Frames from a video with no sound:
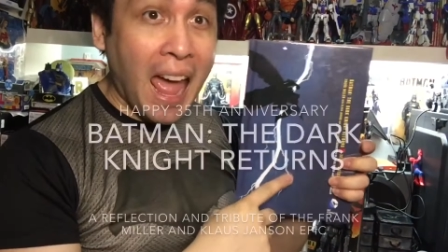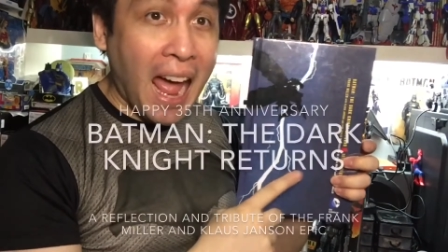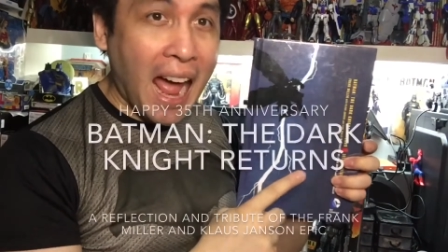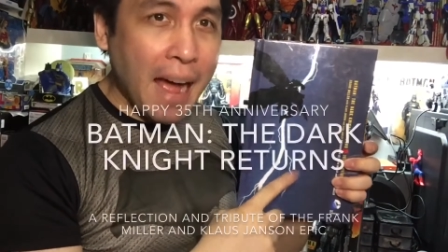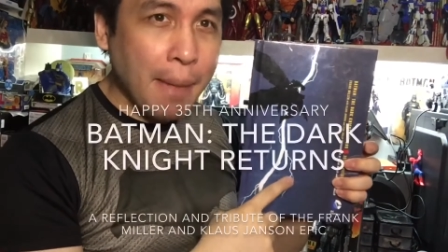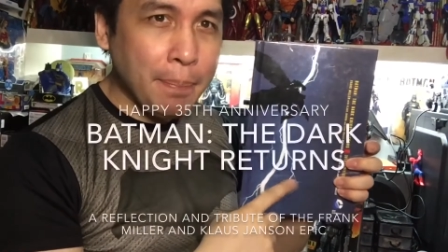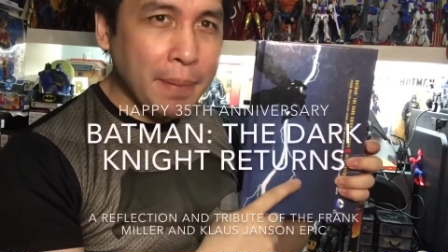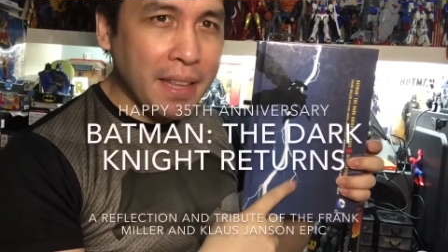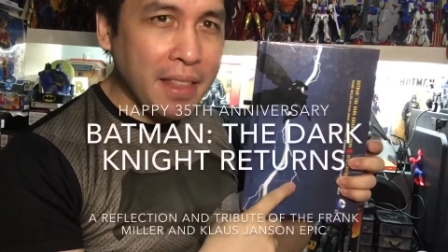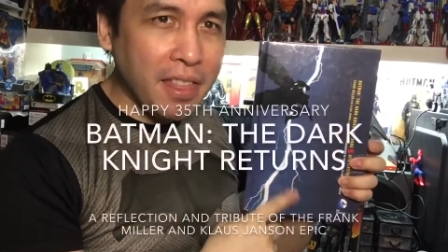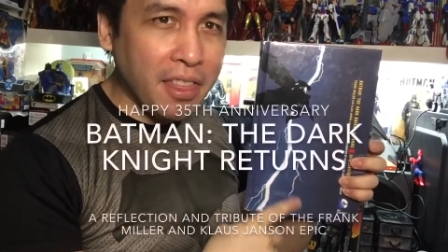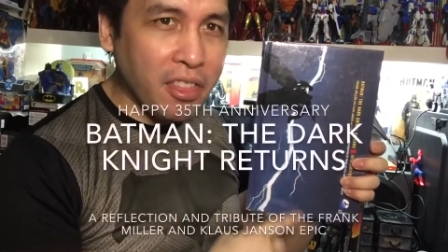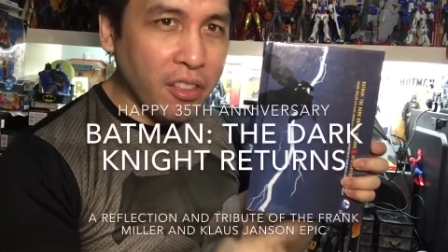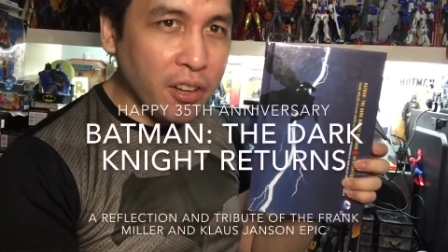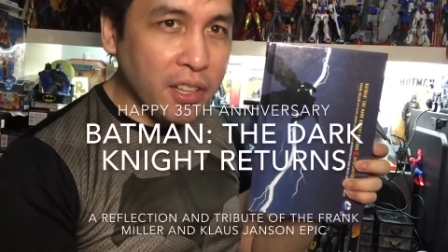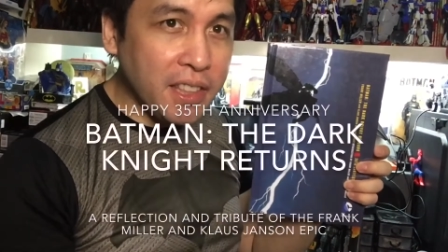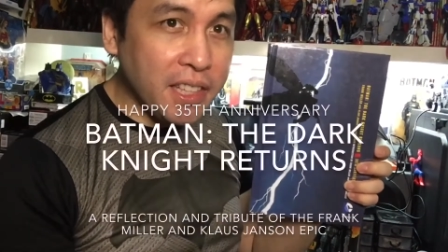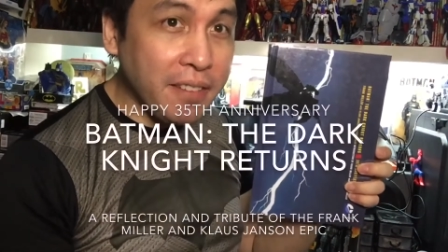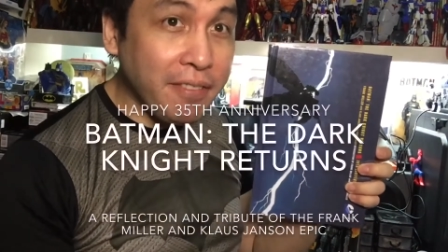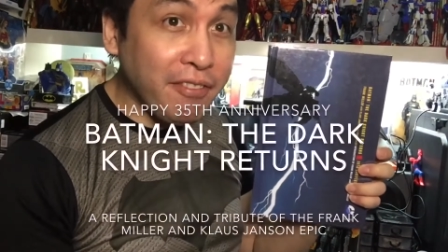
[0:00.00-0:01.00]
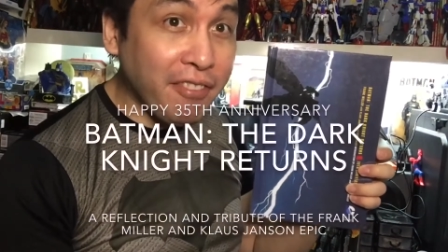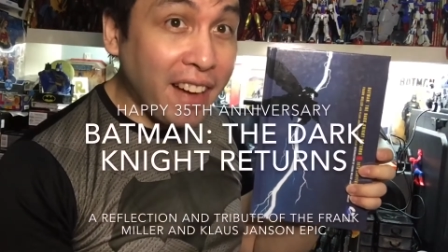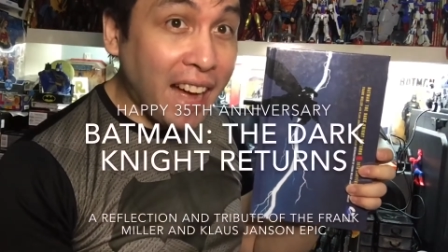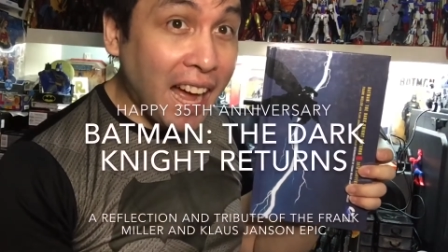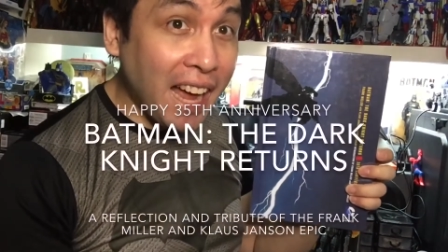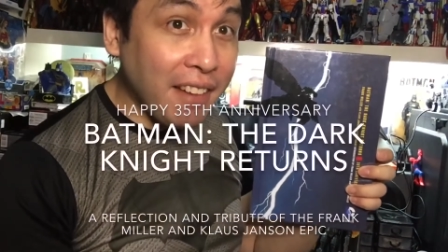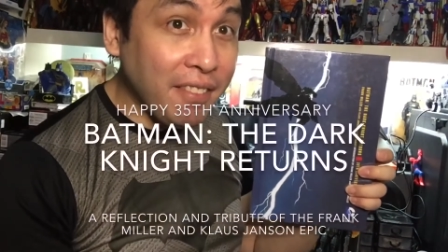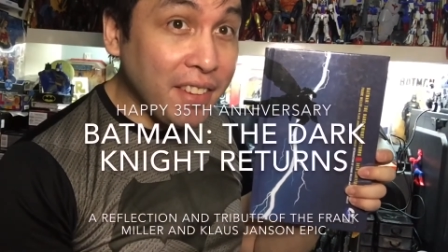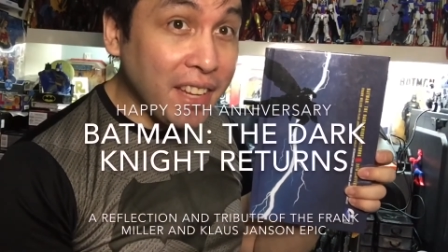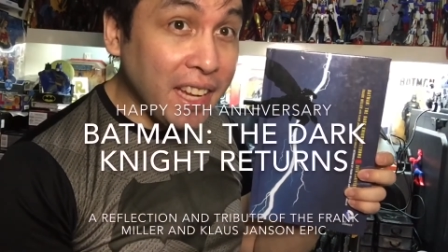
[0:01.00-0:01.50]
Happy
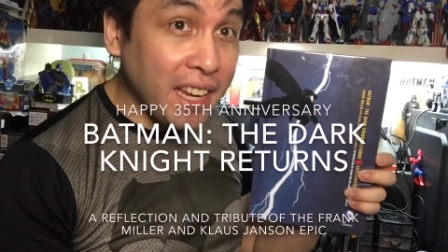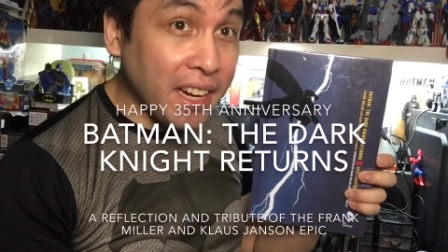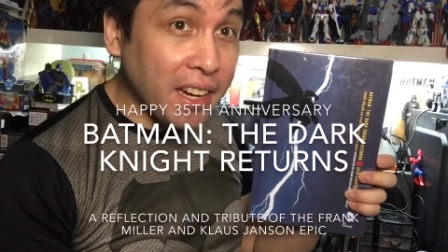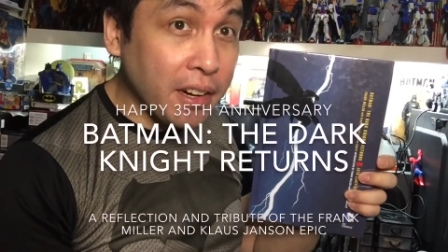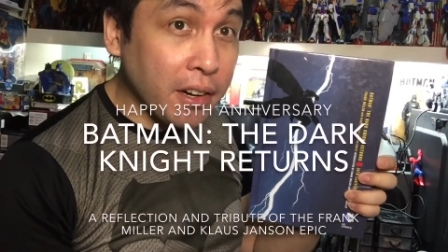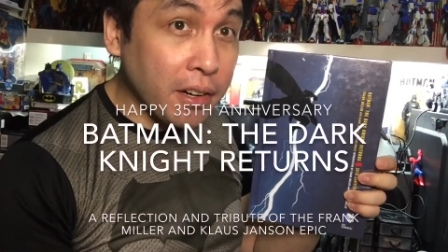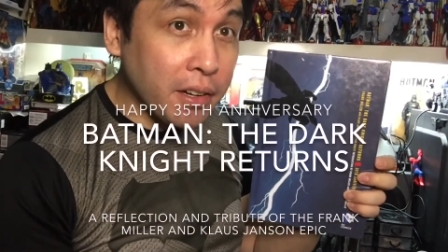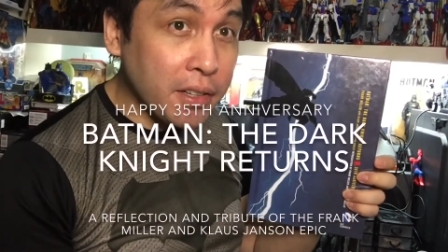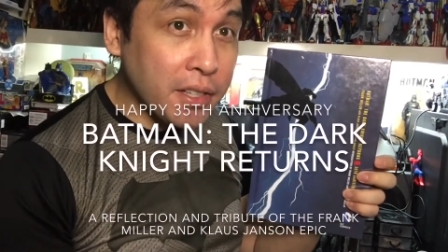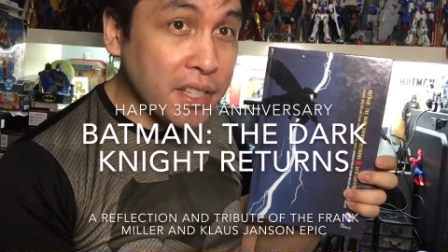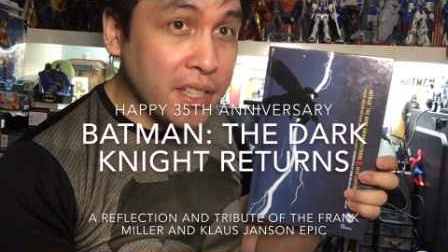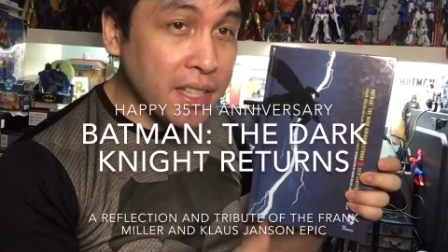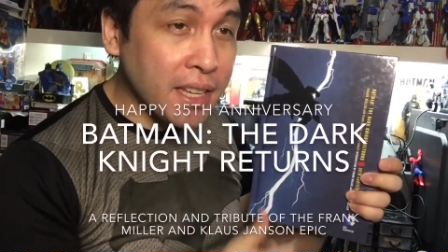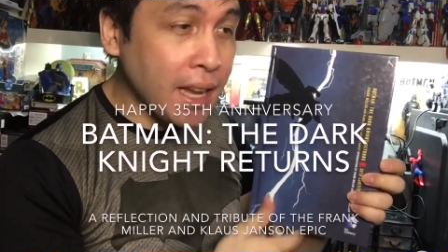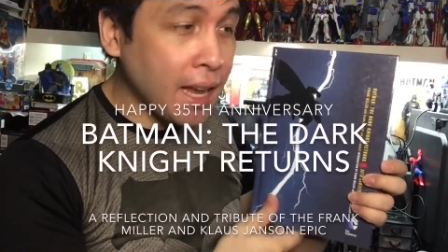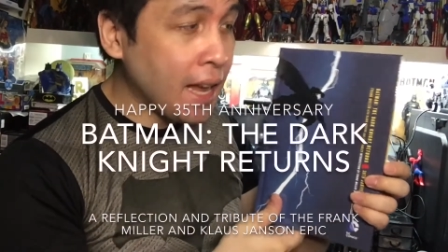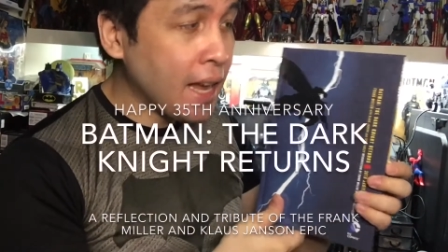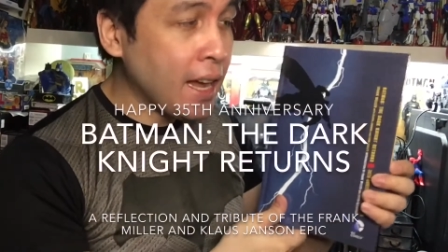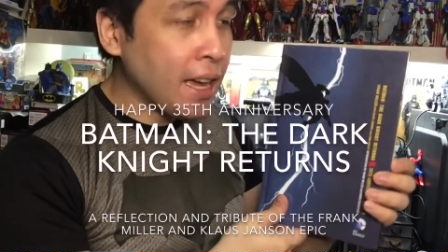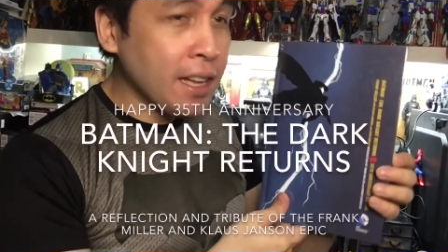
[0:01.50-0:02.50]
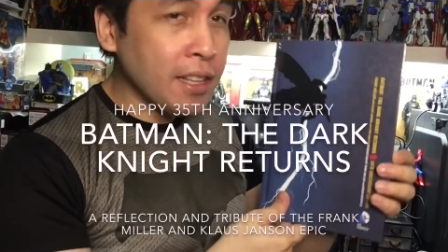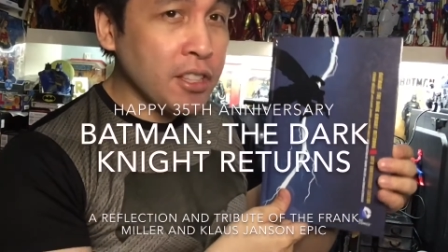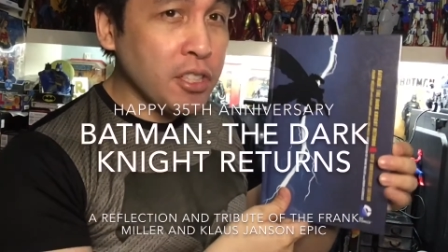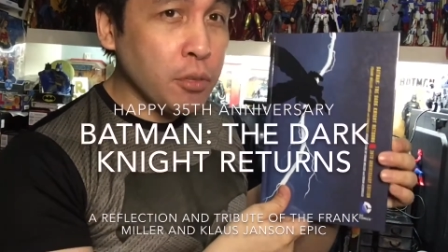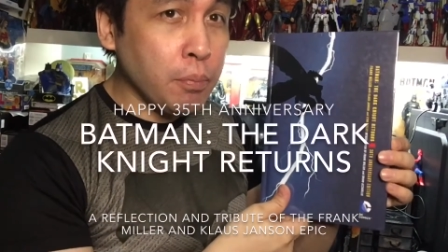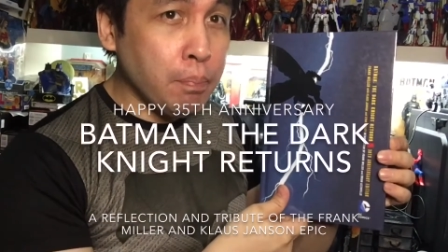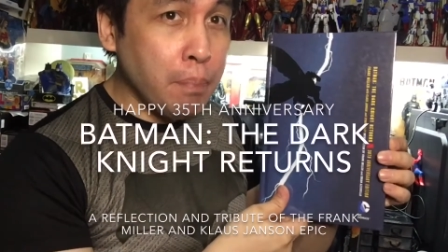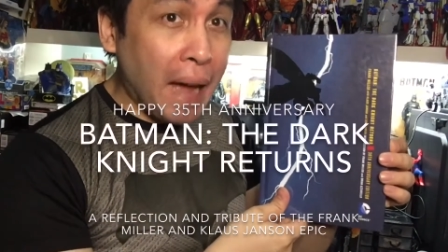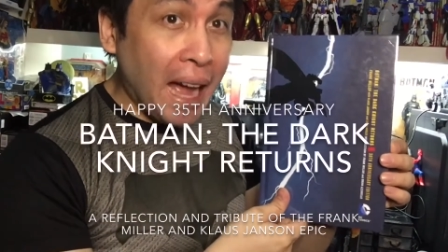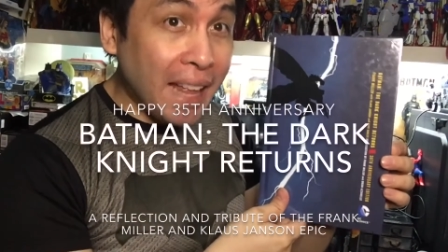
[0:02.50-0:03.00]
35 years
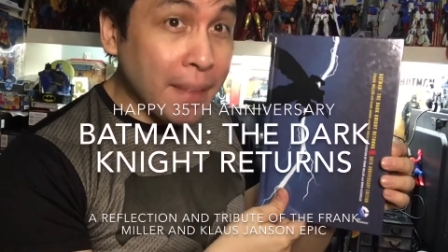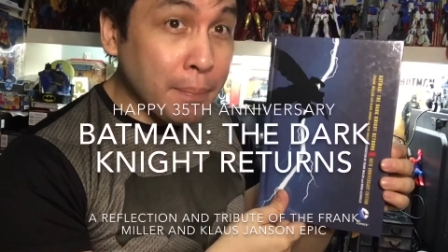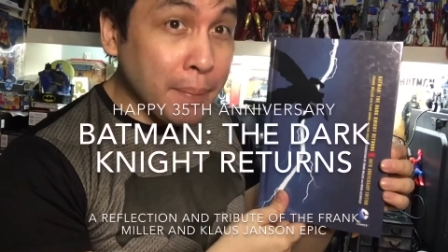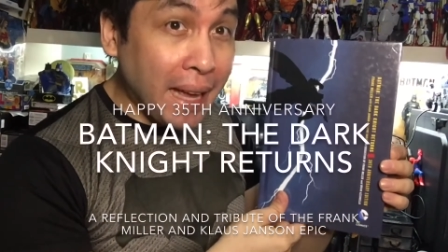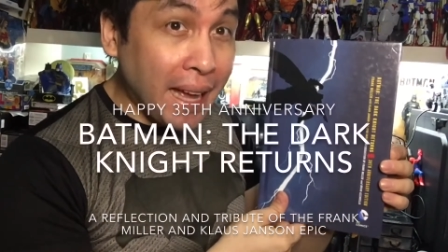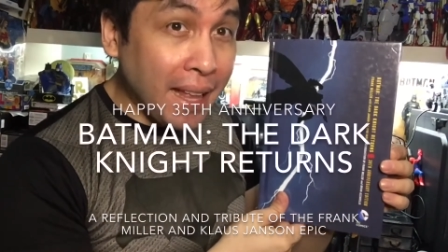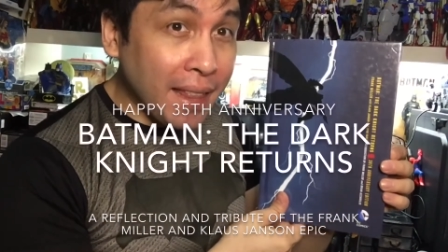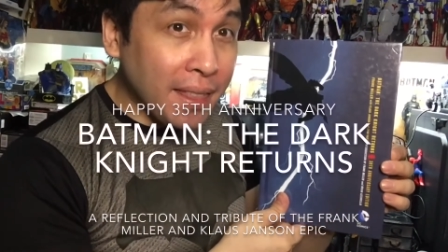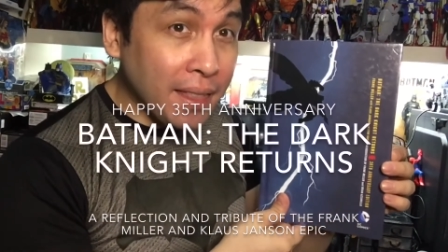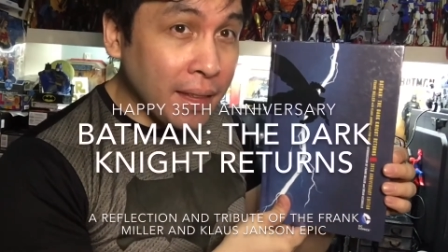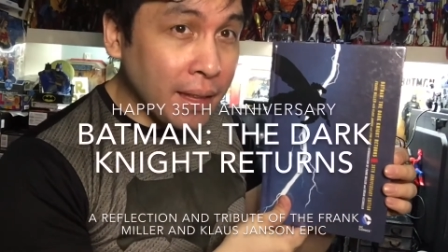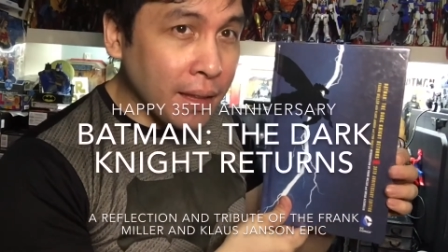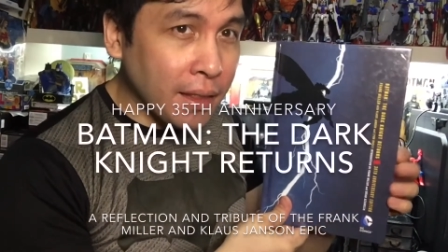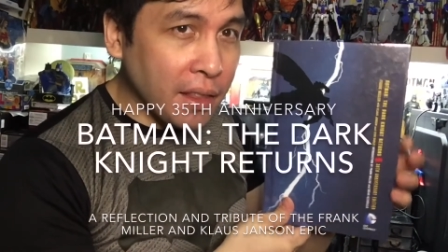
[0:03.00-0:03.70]
to Batman,